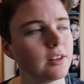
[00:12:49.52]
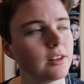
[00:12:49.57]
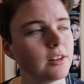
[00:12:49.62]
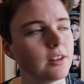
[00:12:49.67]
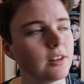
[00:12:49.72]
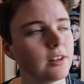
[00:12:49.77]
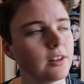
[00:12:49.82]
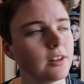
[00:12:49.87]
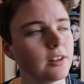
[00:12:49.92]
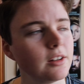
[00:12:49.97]

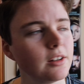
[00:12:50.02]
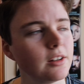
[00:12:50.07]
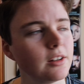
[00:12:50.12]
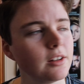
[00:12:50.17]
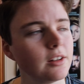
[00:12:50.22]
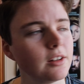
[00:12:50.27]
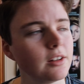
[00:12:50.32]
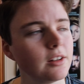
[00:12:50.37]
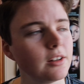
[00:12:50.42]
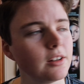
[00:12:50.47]

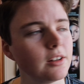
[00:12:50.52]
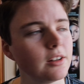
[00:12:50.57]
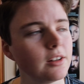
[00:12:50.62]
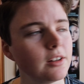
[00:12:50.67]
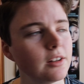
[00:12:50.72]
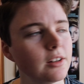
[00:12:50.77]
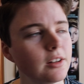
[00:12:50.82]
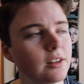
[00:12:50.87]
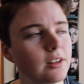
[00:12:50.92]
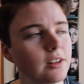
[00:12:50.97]

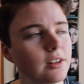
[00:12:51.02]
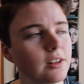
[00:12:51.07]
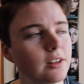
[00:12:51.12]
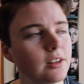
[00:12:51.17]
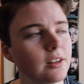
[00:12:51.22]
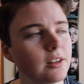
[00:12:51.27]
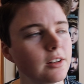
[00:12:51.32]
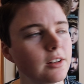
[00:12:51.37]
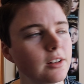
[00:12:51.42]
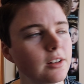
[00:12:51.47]

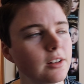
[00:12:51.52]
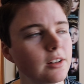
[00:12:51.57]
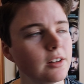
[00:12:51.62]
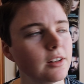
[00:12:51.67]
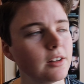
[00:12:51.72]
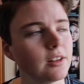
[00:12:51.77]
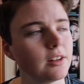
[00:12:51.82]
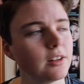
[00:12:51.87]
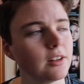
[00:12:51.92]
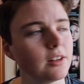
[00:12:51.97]

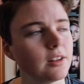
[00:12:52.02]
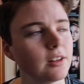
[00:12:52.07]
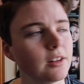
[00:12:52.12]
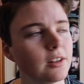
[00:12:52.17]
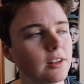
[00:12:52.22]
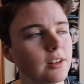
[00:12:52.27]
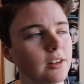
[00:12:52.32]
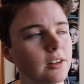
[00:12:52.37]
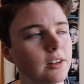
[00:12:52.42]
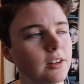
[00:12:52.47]

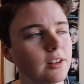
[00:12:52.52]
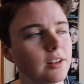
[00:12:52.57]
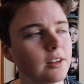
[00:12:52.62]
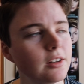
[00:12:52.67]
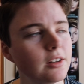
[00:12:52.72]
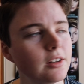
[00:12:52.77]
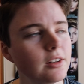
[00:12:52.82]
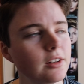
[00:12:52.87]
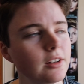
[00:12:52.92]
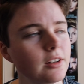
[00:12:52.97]

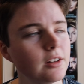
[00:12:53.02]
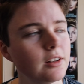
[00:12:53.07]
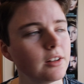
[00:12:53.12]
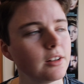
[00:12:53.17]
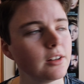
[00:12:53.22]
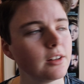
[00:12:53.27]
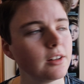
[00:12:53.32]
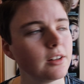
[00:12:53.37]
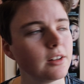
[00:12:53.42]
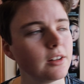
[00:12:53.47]

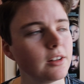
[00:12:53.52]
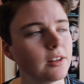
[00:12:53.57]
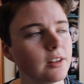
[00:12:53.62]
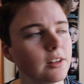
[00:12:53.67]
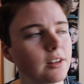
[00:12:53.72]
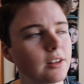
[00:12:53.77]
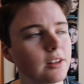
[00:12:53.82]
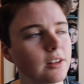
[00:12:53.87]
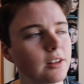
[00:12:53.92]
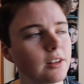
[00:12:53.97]

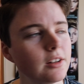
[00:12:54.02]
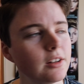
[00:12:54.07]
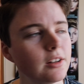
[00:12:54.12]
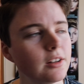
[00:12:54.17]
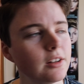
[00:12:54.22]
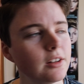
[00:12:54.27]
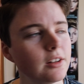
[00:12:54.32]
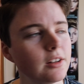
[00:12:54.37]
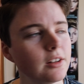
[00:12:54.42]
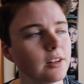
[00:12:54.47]

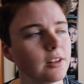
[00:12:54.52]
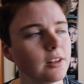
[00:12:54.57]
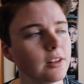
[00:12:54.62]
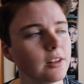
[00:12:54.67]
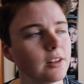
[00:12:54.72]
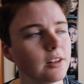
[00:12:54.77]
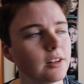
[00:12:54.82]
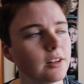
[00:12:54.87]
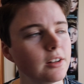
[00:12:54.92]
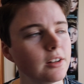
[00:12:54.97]

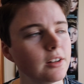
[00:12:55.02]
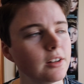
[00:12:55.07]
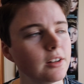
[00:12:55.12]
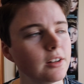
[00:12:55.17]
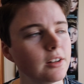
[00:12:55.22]
[no speech]